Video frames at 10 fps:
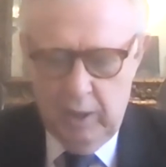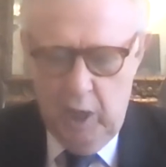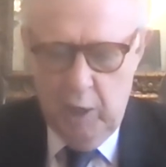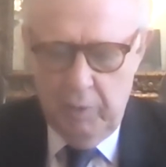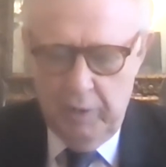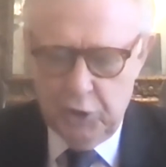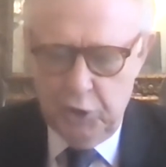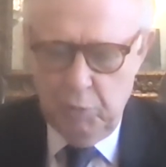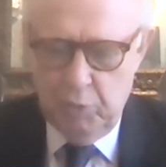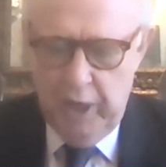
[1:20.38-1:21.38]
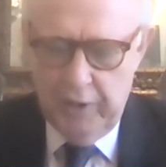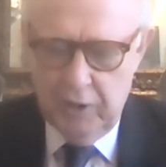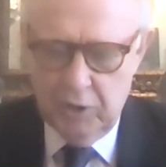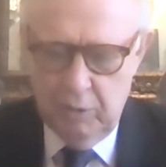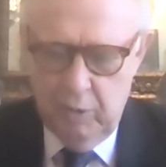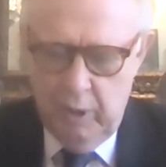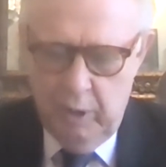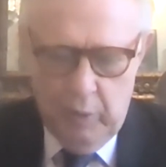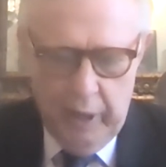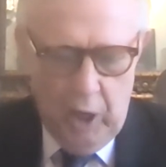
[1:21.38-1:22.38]
along with his two brothers,
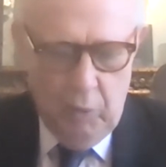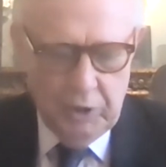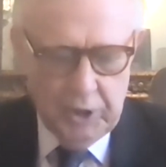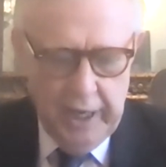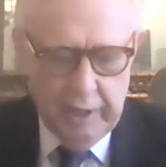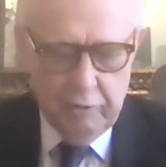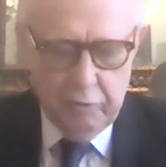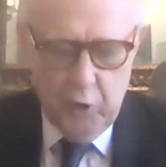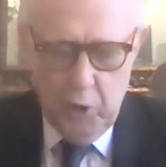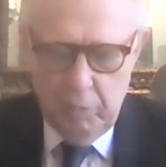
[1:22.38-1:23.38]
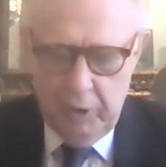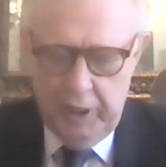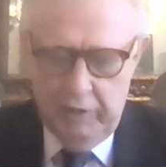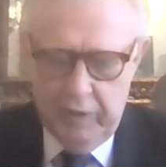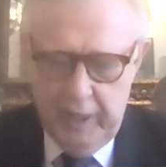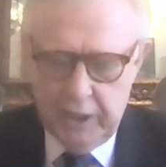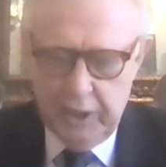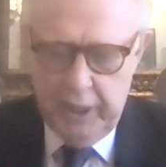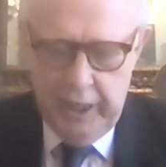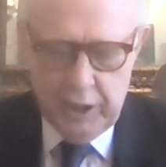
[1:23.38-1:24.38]
Ray always had a firm belief that
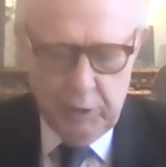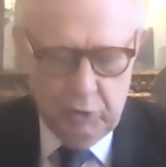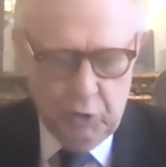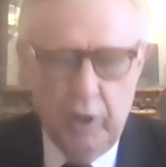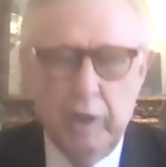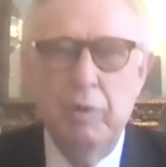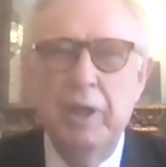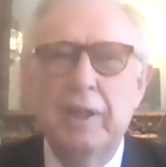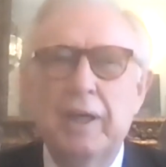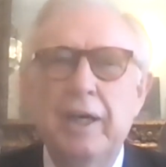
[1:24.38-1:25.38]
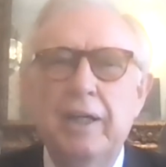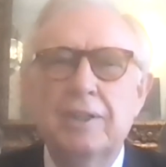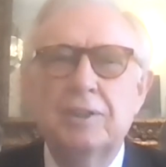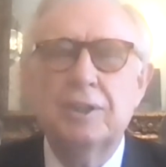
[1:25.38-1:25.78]
education was going to be the key to his